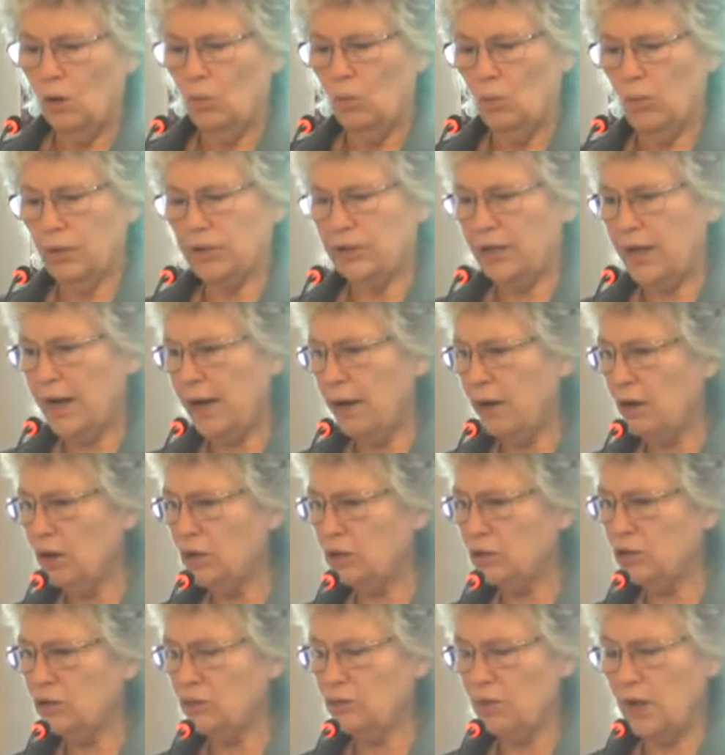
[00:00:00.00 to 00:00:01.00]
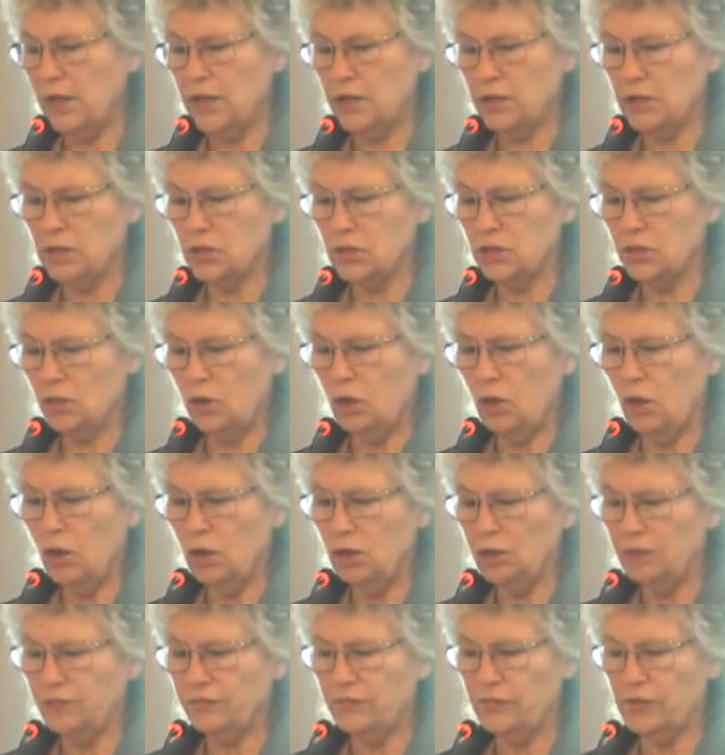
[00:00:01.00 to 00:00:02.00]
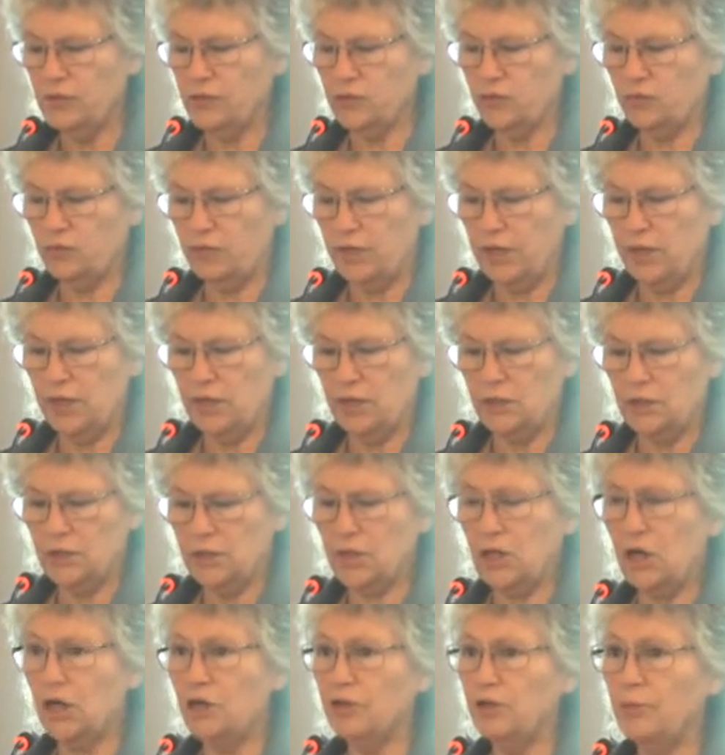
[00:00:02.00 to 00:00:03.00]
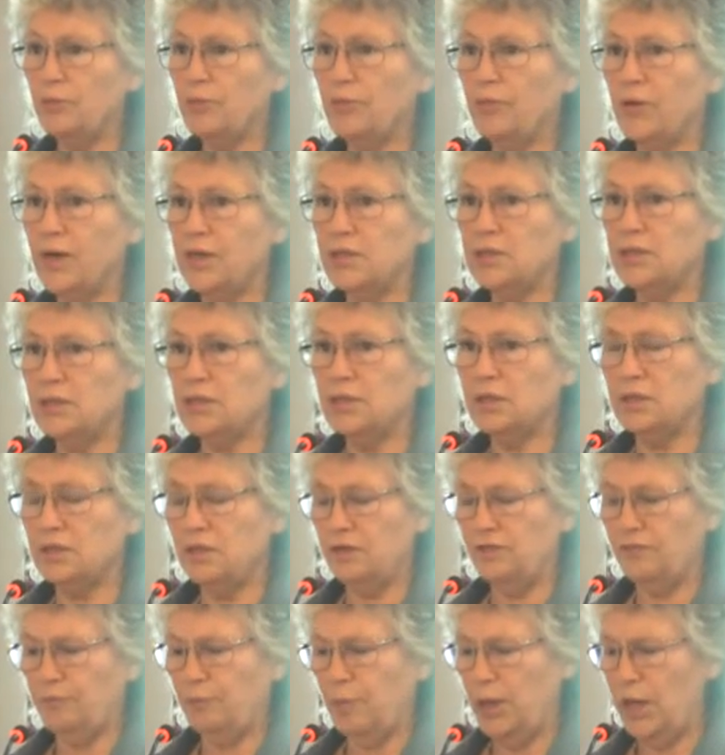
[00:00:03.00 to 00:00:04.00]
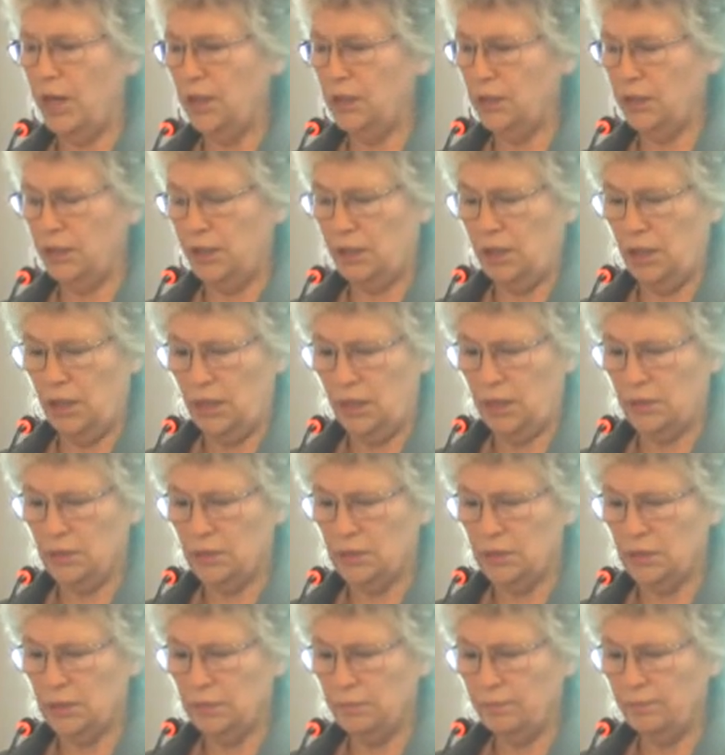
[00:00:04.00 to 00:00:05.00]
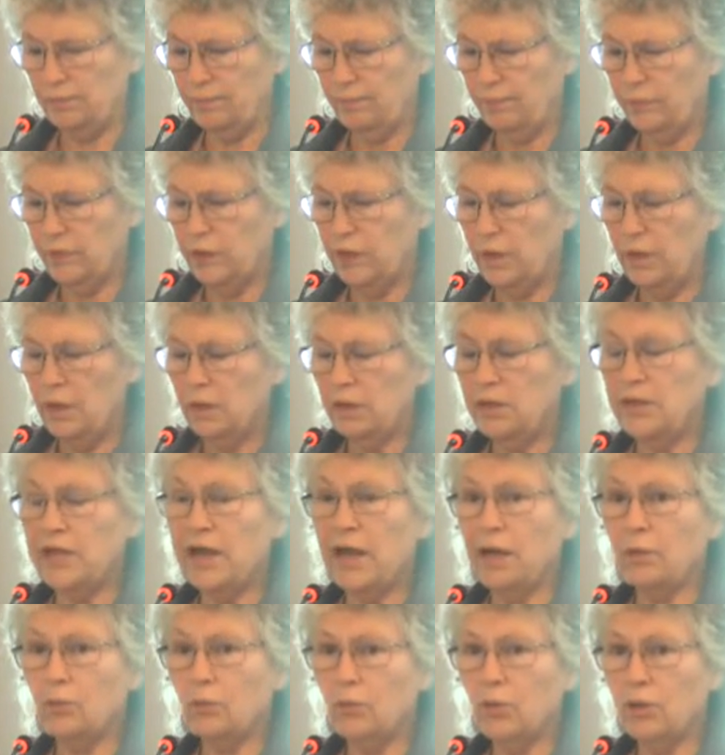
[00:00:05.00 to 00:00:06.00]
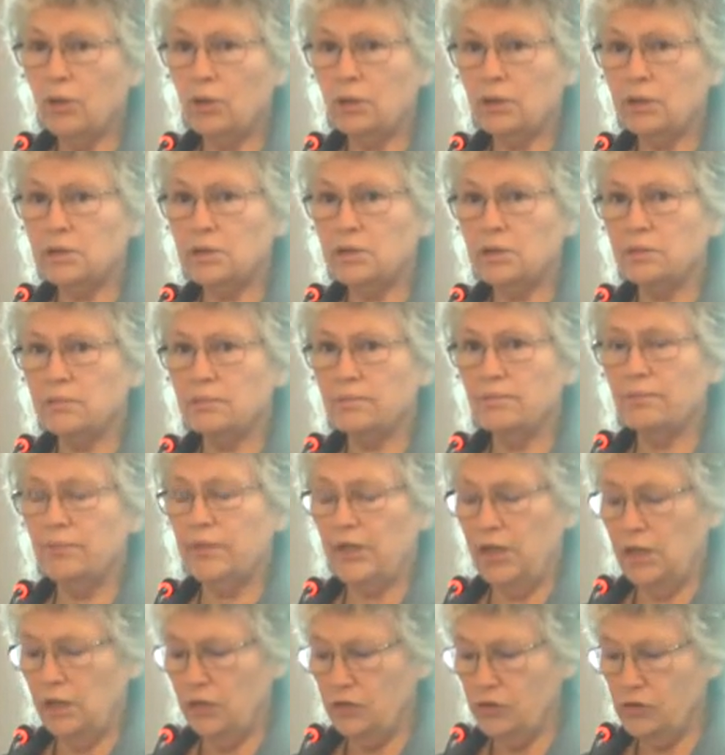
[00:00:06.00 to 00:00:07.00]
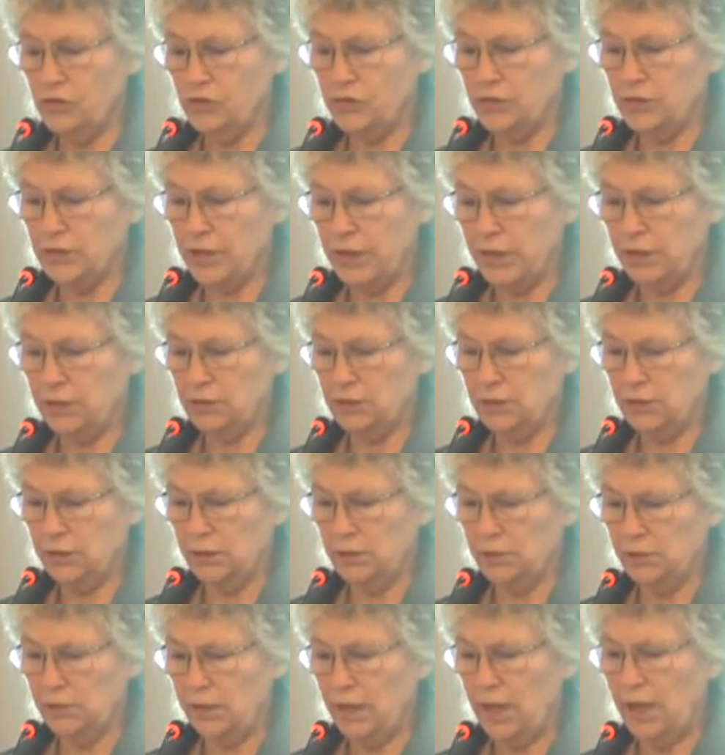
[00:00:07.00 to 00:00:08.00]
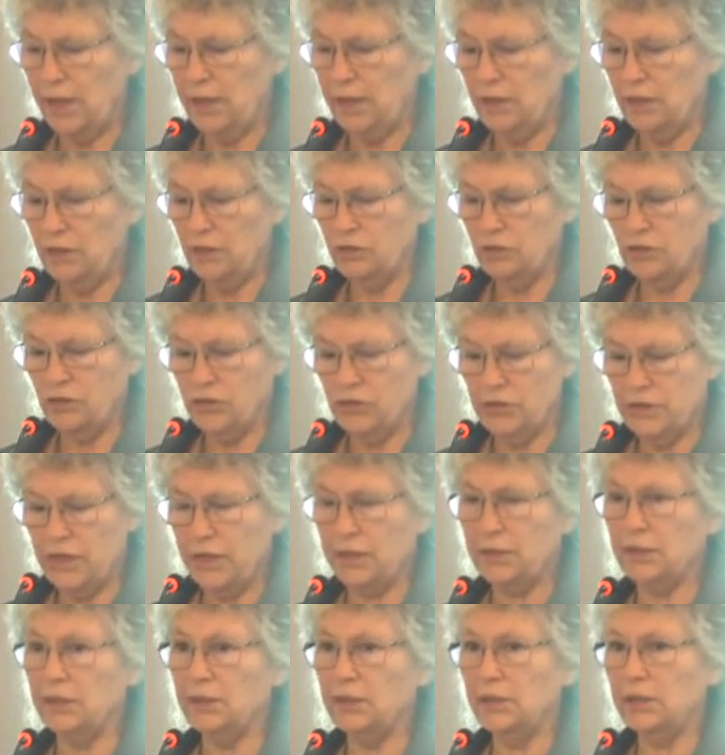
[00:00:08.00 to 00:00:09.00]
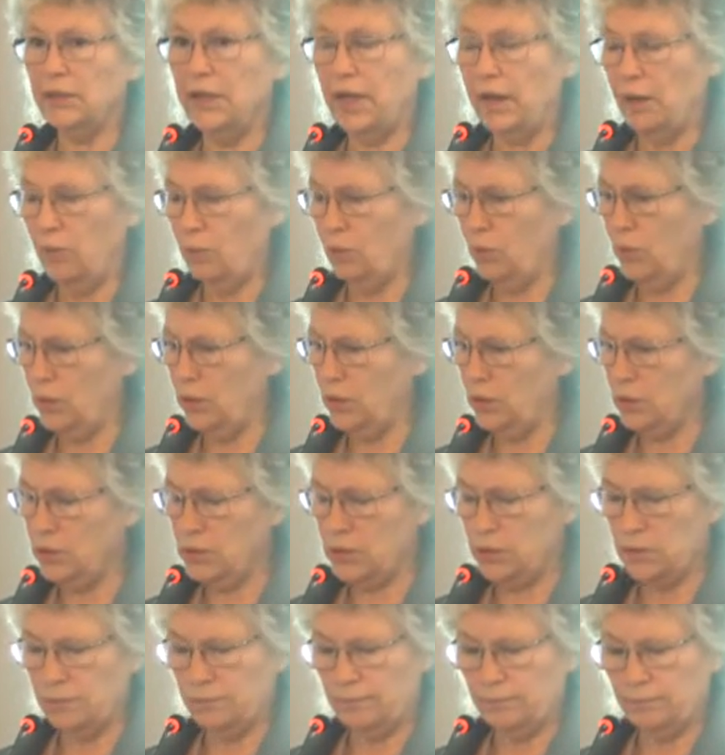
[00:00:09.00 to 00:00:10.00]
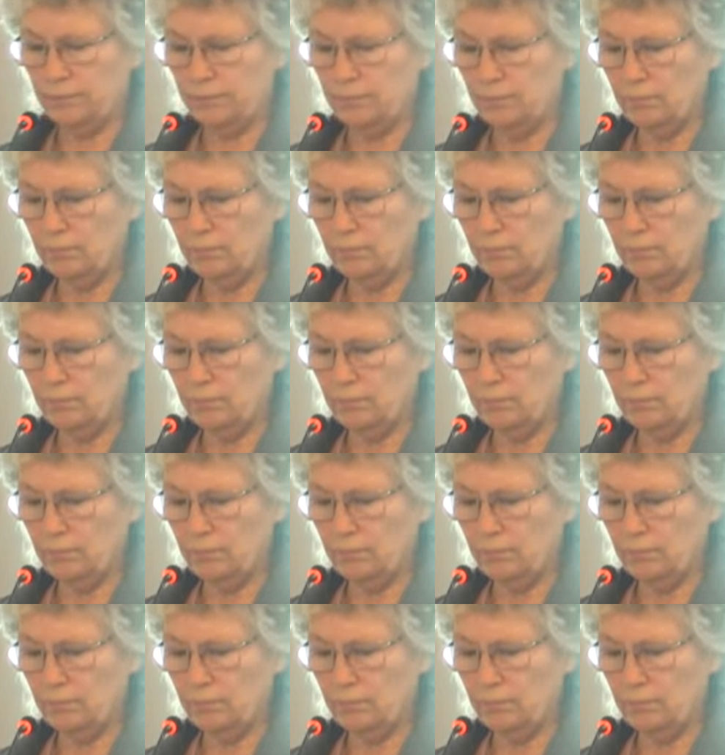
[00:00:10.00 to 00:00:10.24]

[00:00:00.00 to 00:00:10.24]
What characterizes all of the screens are the presence of polygons, networks, intersecting, and intersecting networks.